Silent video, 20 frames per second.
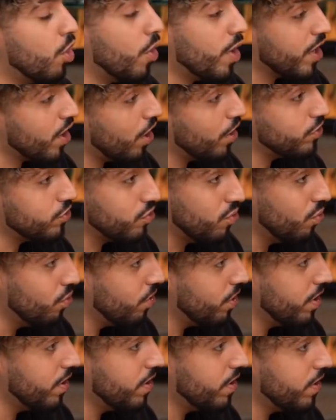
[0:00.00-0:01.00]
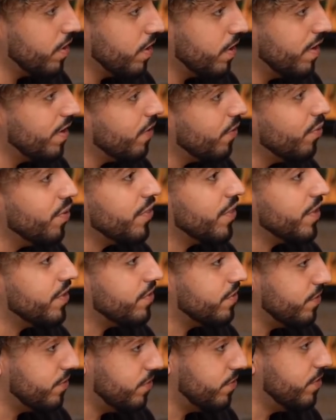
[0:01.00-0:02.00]
going on tour with a,
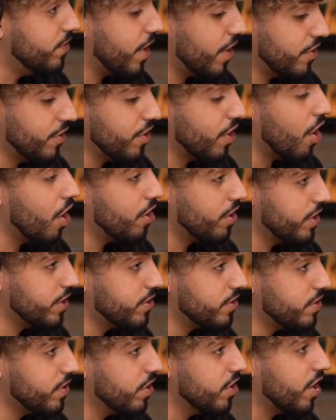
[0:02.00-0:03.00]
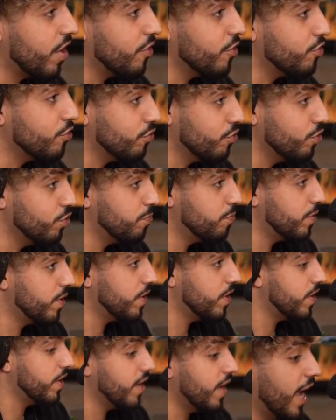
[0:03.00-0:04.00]
another artist or another group
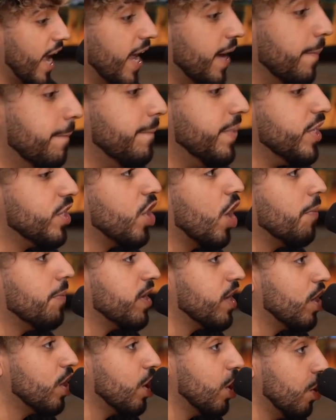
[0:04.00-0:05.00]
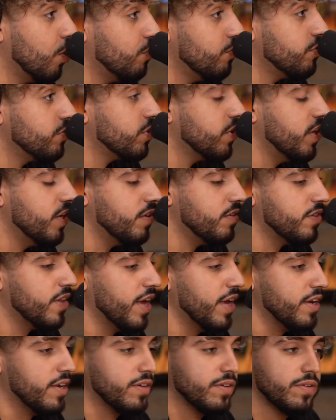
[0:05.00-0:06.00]
and becoming close is
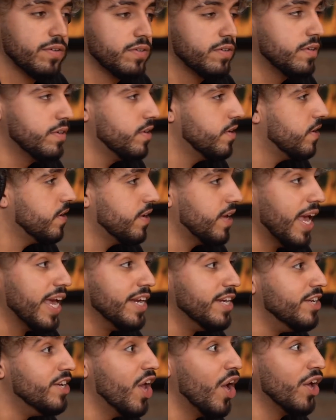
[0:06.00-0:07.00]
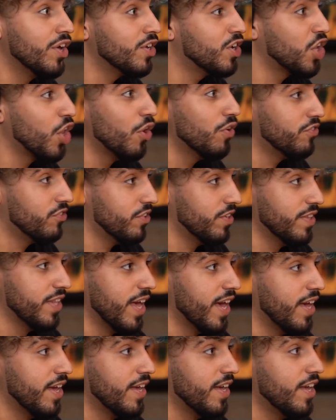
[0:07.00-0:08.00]
like ain't none closer than
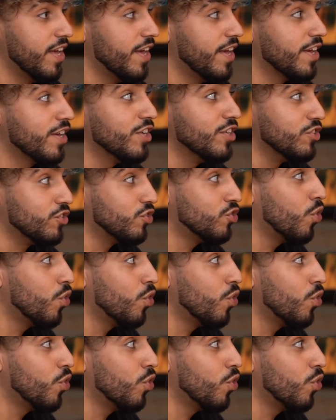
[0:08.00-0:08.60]
that. Cause